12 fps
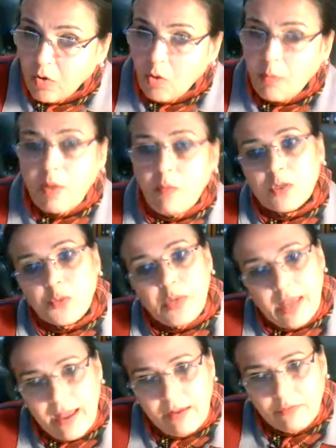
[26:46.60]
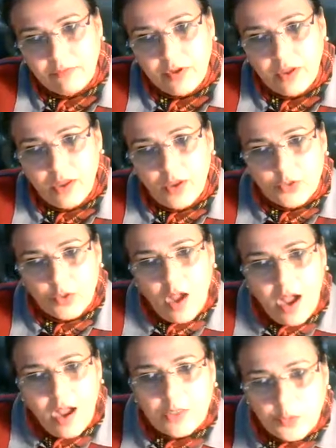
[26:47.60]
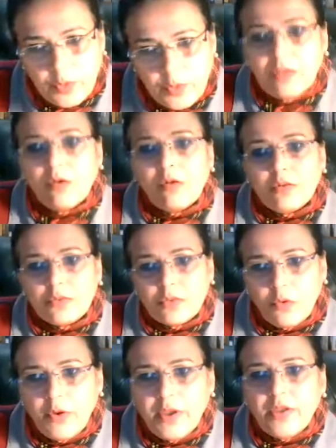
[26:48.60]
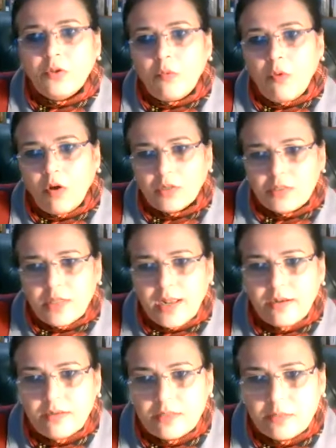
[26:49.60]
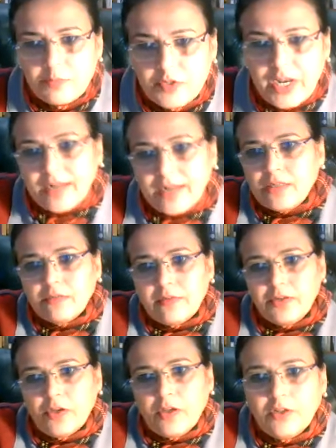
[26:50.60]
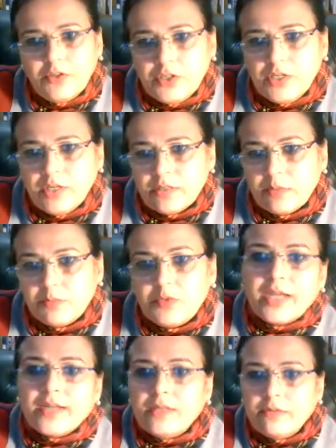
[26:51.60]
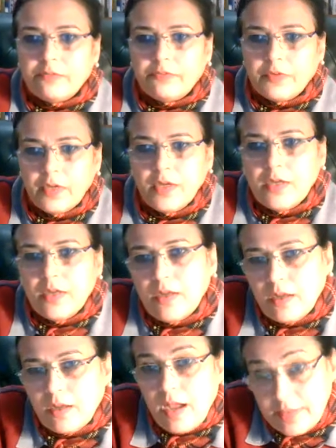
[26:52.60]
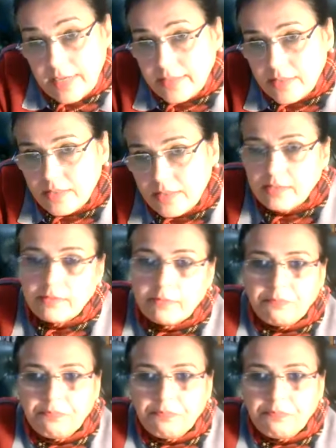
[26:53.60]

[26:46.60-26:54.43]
or by what we have? So aren't we also going towards that subtractive ideology and subtractive identity?